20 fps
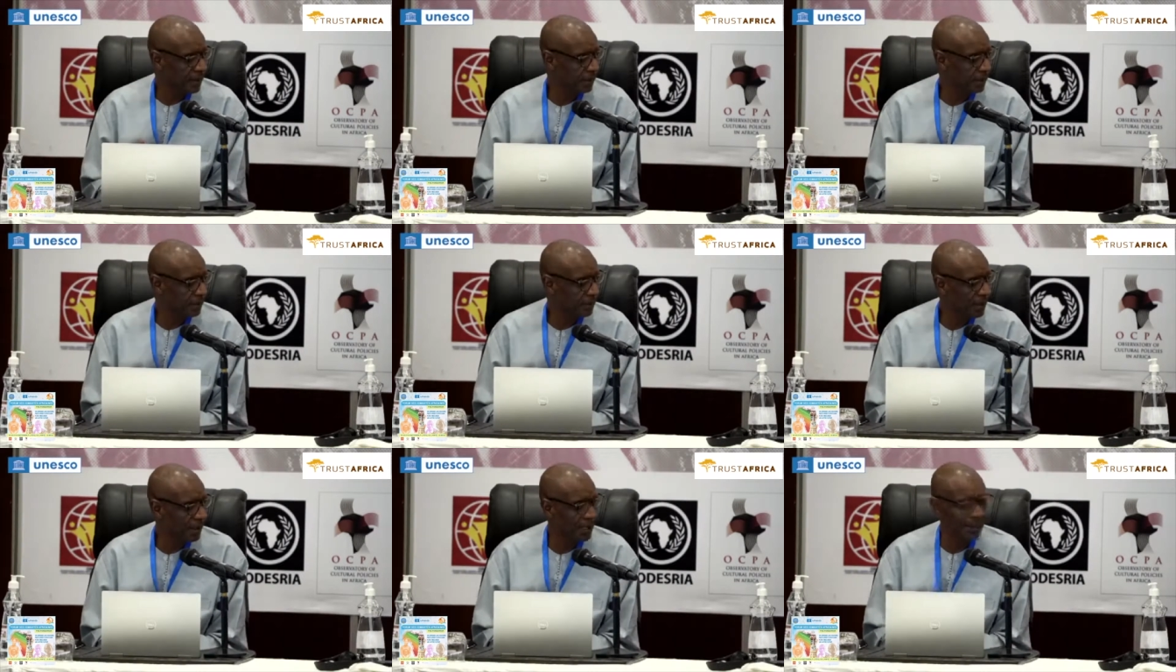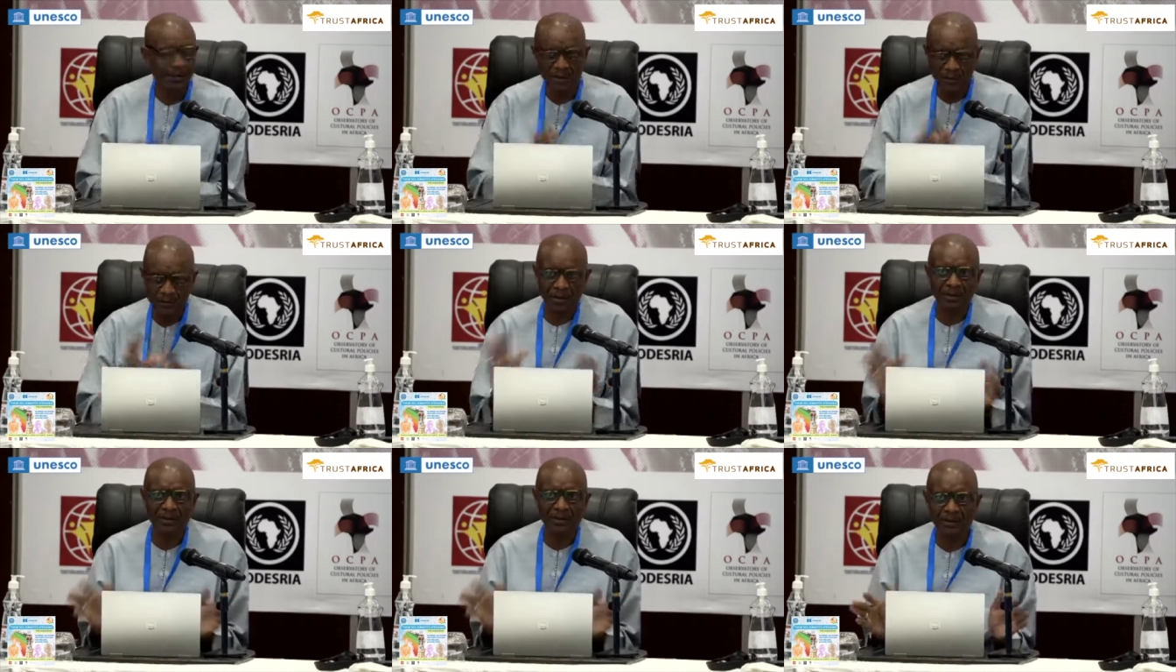Let me stop
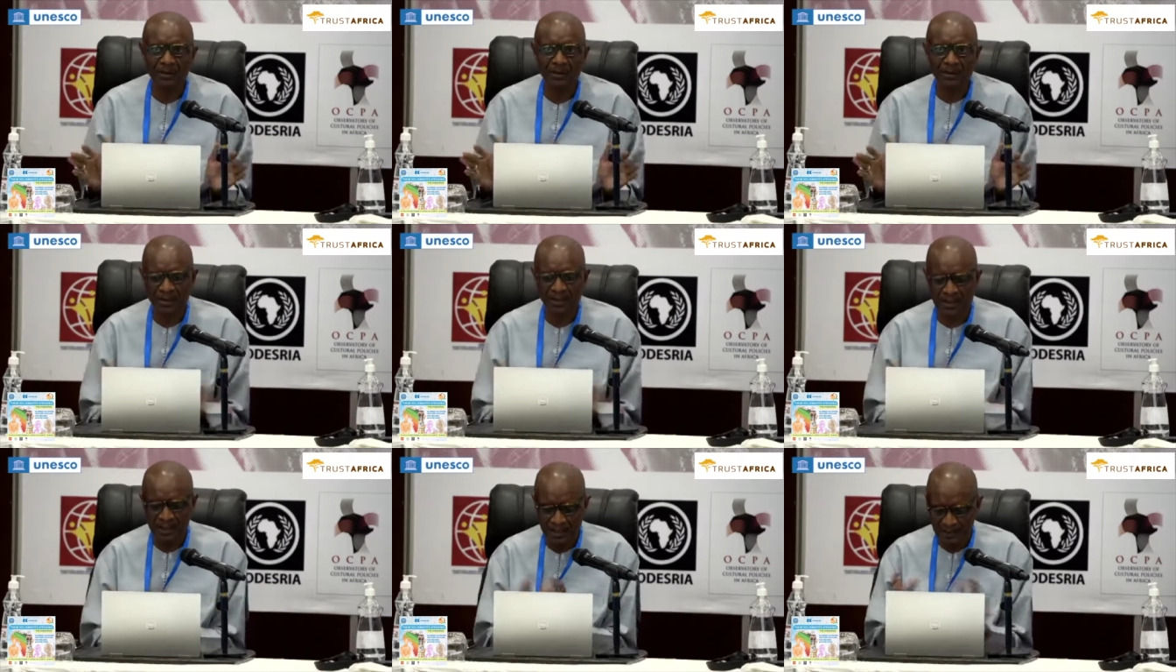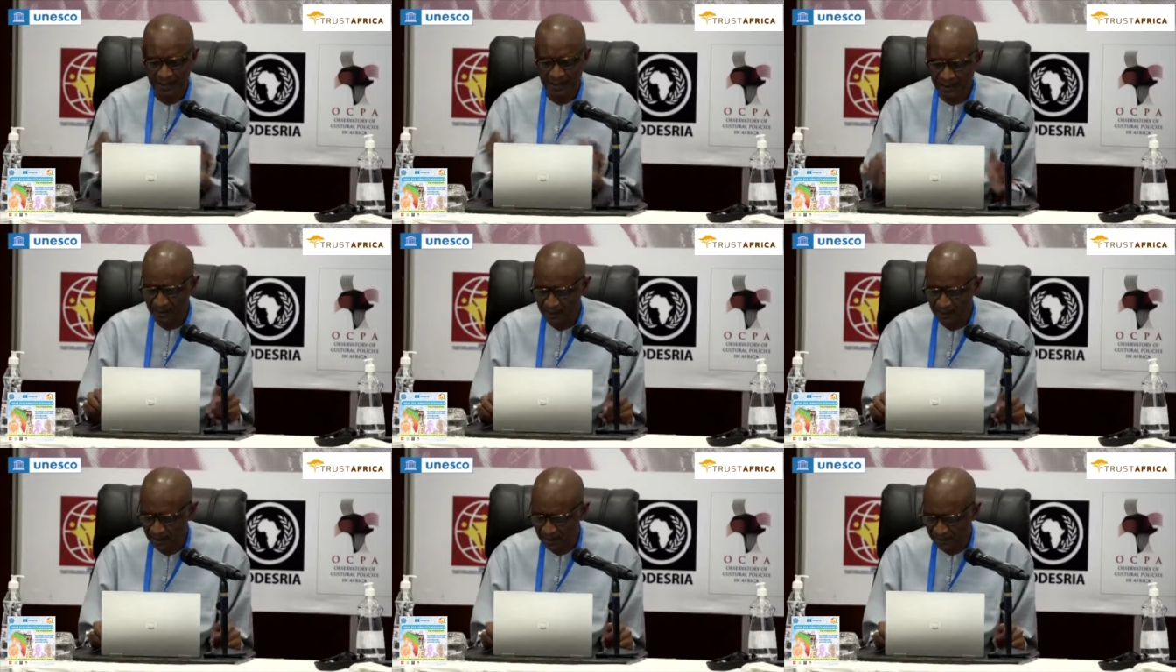here because I think
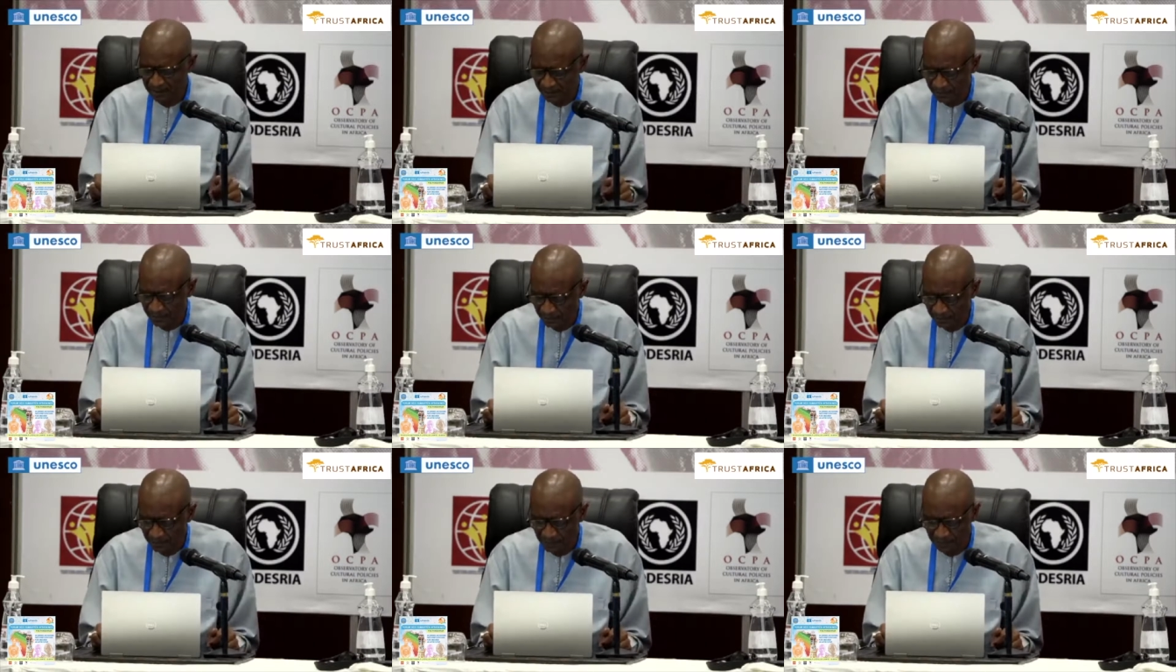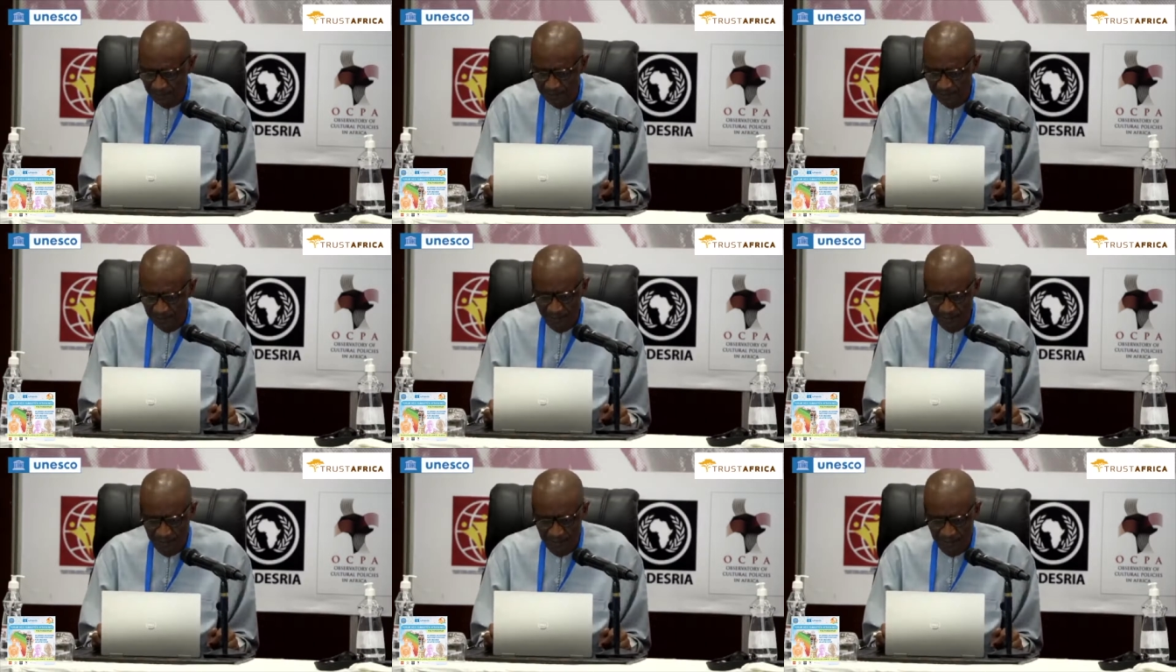I have spent too much